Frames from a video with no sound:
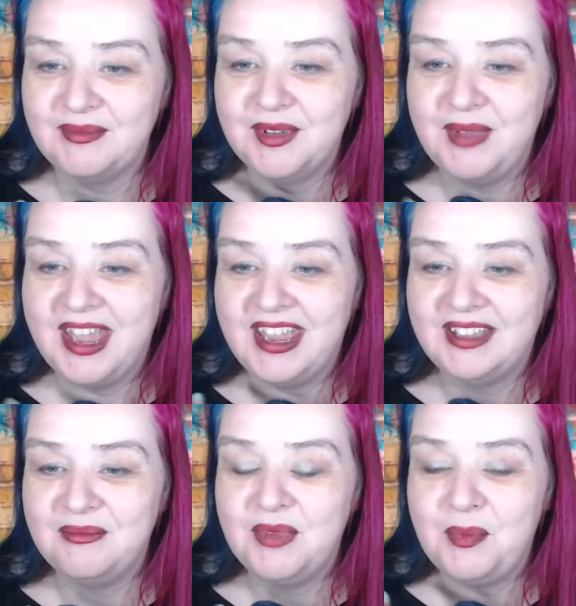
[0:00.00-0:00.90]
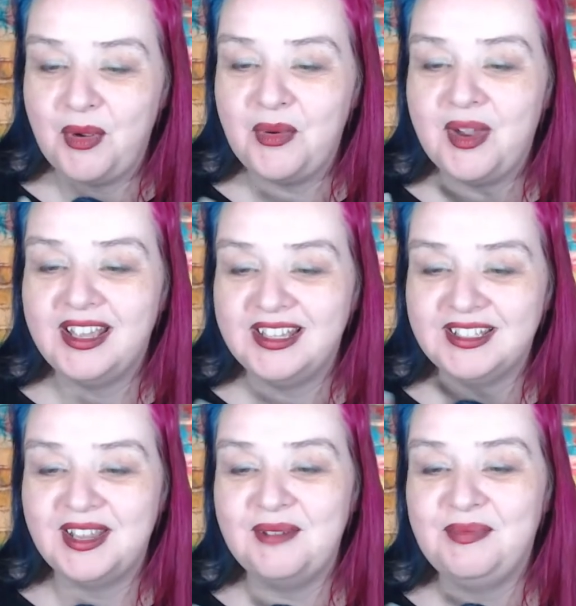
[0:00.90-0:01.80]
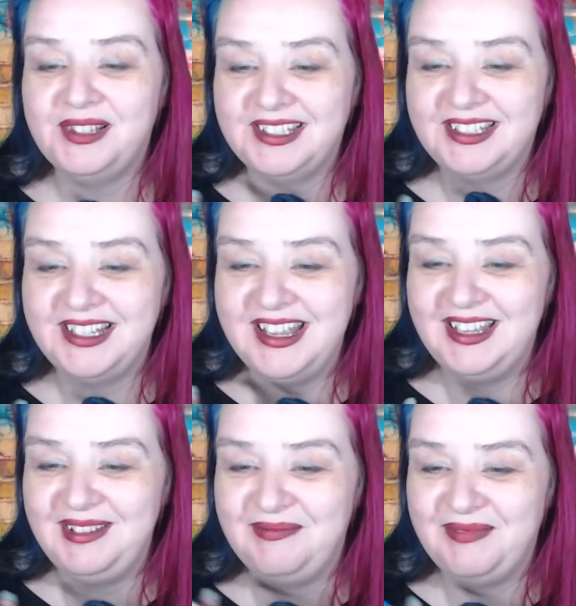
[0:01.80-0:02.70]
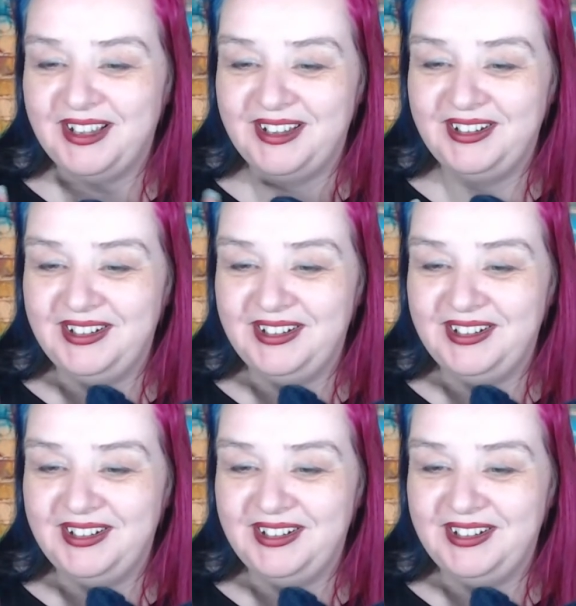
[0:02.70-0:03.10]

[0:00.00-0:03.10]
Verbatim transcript: Mame Momoa is a placebo.